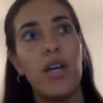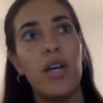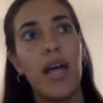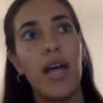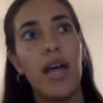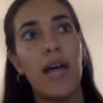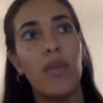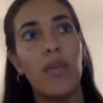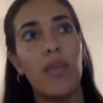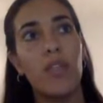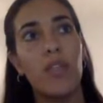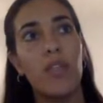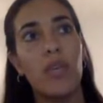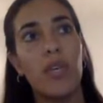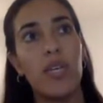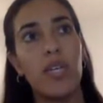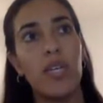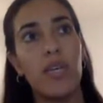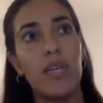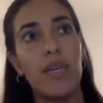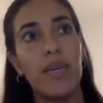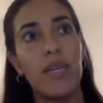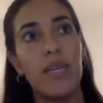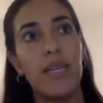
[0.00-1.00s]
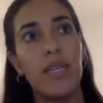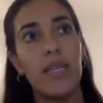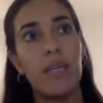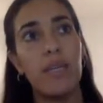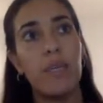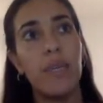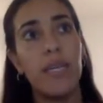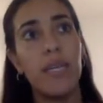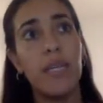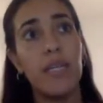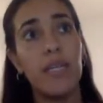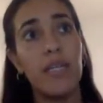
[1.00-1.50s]
And we're talking about the
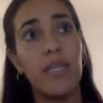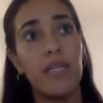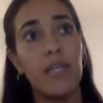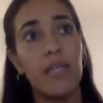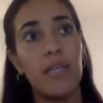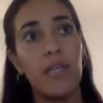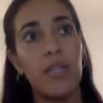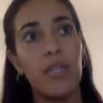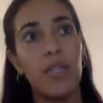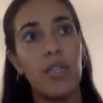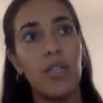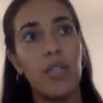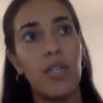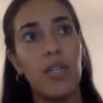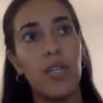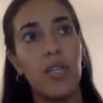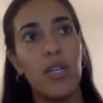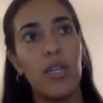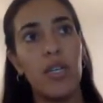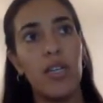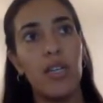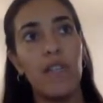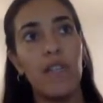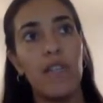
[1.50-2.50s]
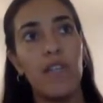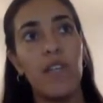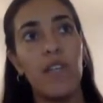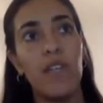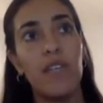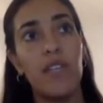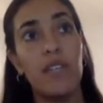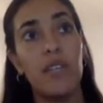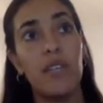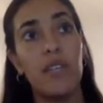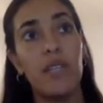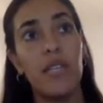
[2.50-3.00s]
beta symmetry in the
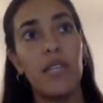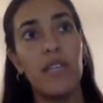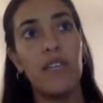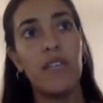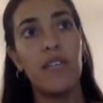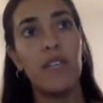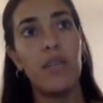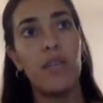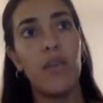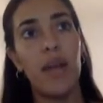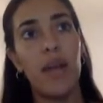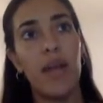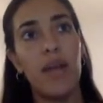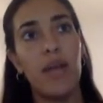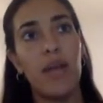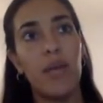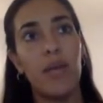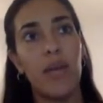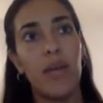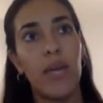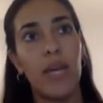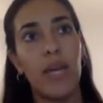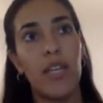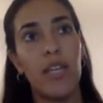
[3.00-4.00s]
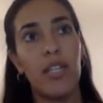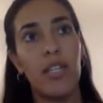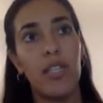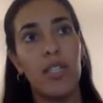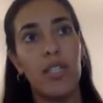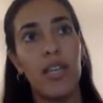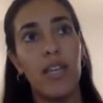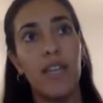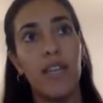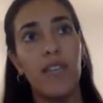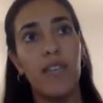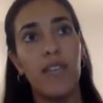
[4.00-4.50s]
frontal left and right locations,
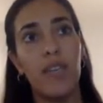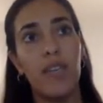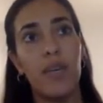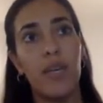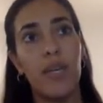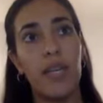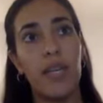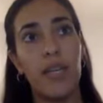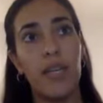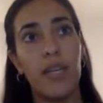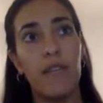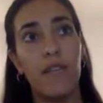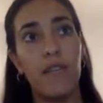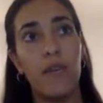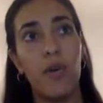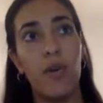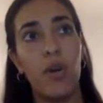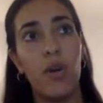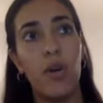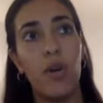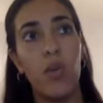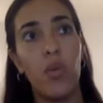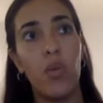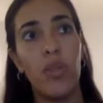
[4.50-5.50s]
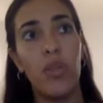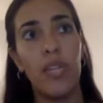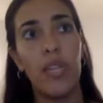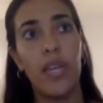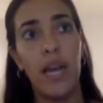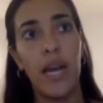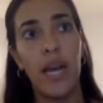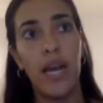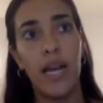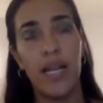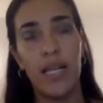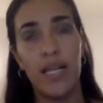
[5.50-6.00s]
F3 and F4, with
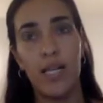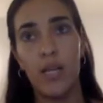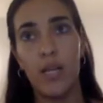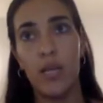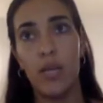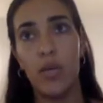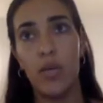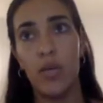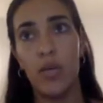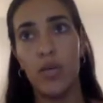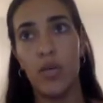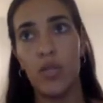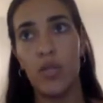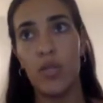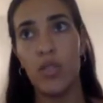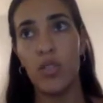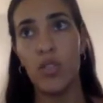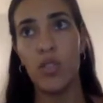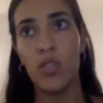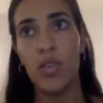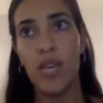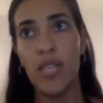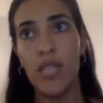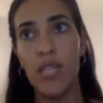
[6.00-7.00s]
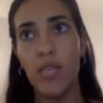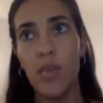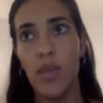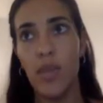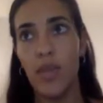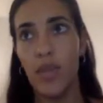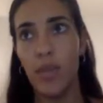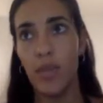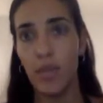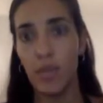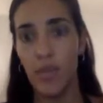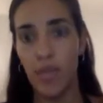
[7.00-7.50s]
the eyes closed. So that's
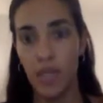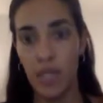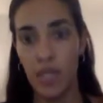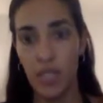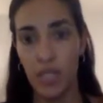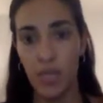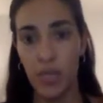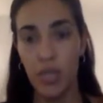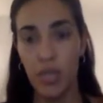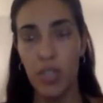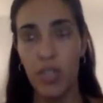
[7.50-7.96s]
where this